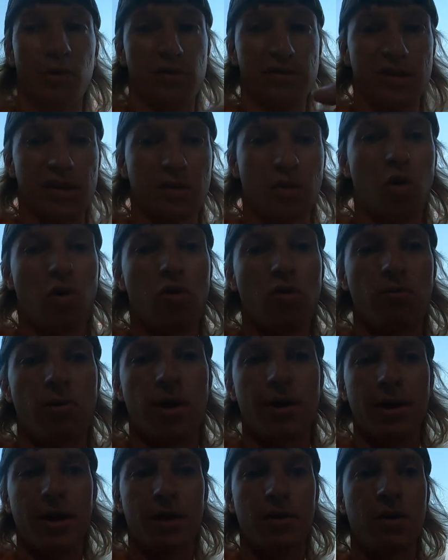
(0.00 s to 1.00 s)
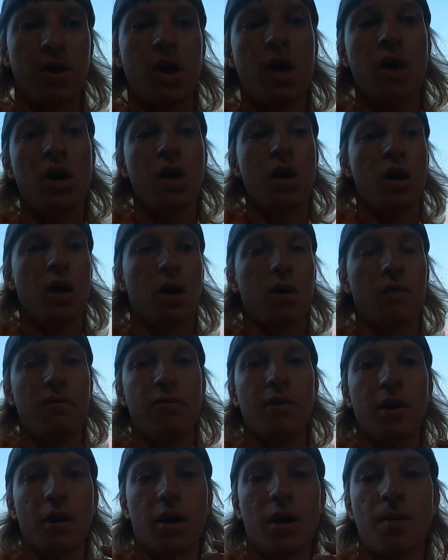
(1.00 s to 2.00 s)
where you see the whole rundown
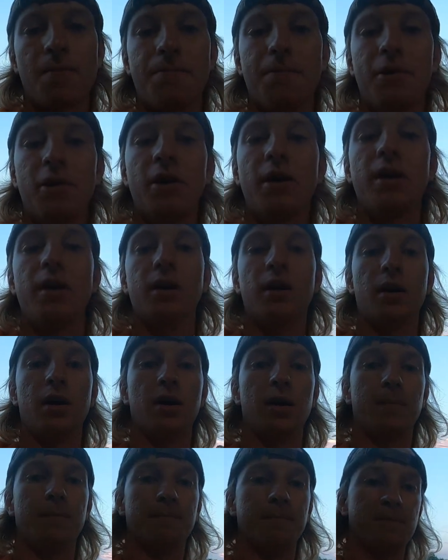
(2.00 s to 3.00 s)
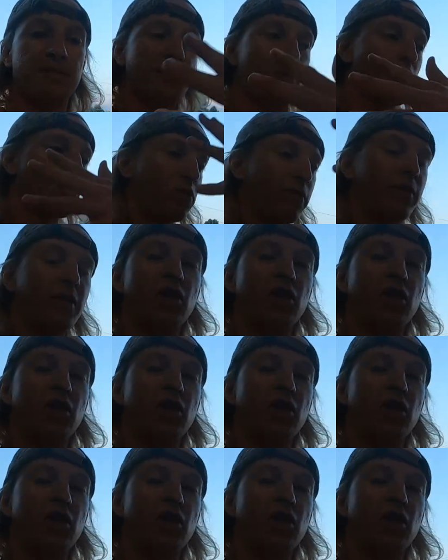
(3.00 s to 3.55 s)
of the complete um, start to